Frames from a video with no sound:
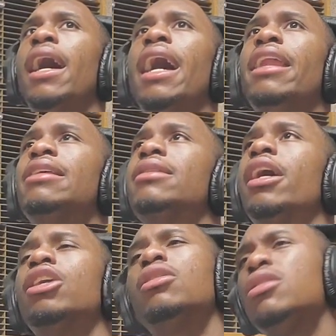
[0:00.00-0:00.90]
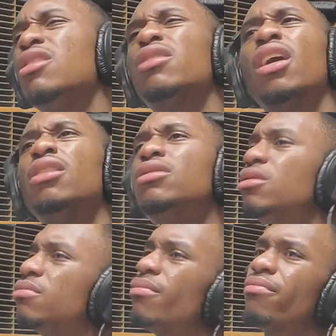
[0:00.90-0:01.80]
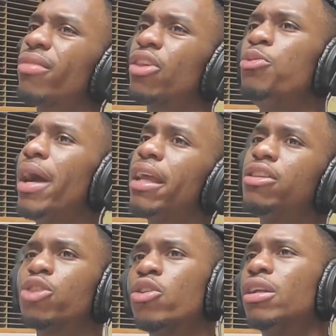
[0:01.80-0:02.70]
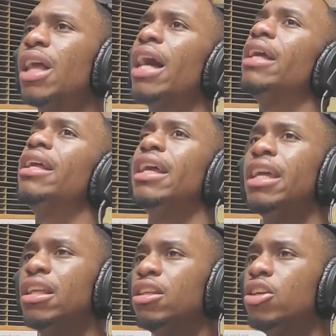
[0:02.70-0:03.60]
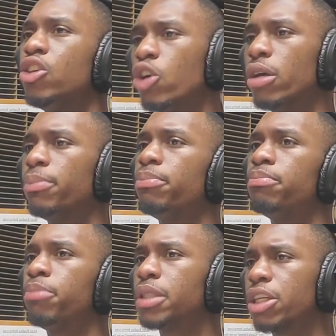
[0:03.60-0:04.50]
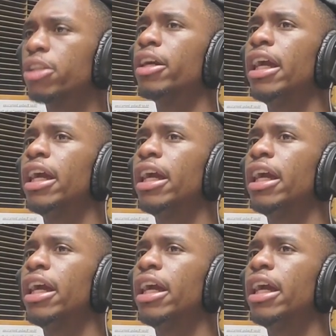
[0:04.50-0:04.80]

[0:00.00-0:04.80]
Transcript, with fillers: And it's like you, you don't you might control a lot in your particular